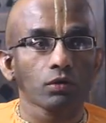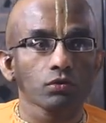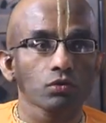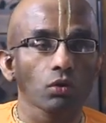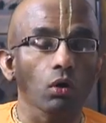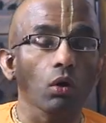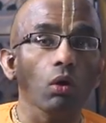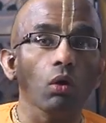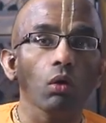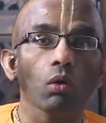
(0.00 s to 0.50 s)

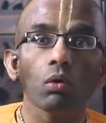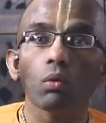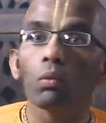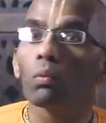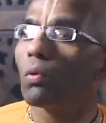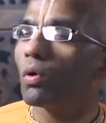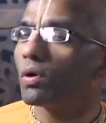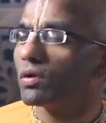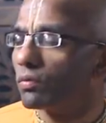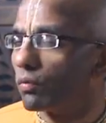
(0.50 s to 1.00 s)

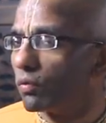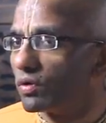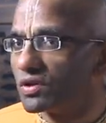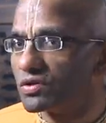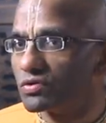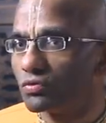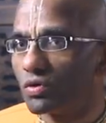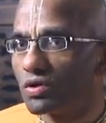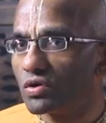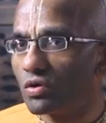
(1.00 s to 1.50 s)
So, what,
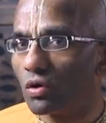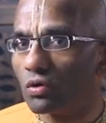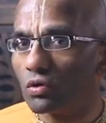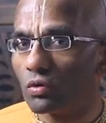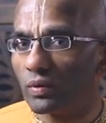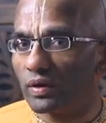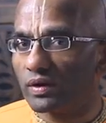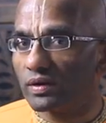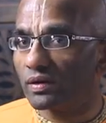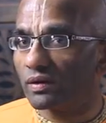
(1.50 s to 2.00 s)
what is going on
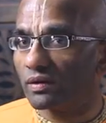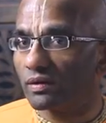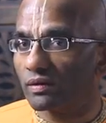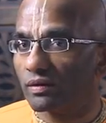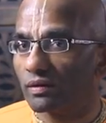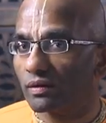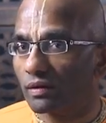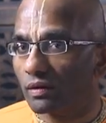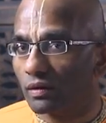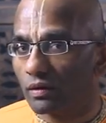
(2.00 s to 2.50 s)
over here?
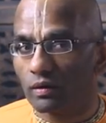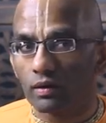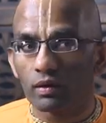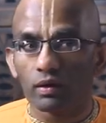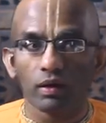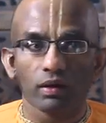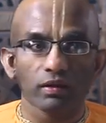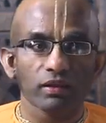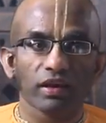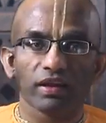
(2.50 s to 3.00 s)

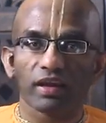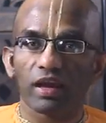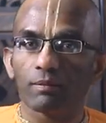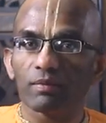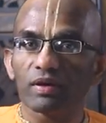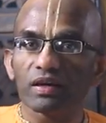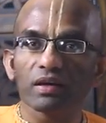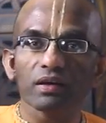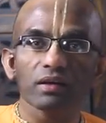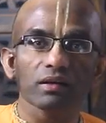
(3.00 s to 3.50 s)
The
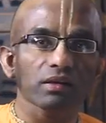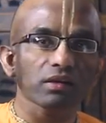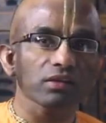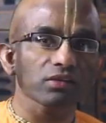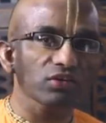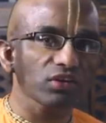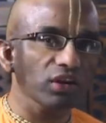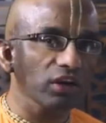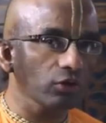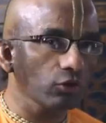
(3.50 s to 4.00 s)

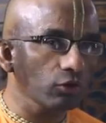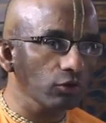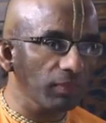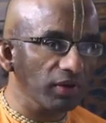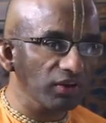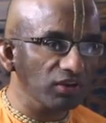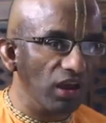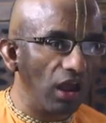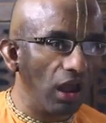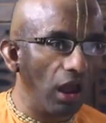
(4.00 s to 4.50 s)
chemicals really don't
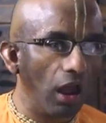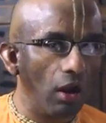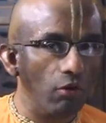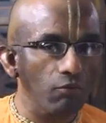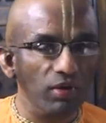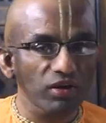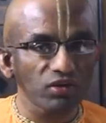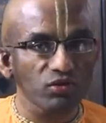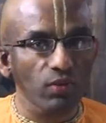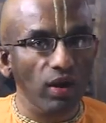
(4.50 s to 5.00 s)
much
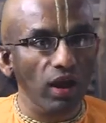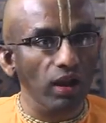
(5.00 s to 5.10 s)
have much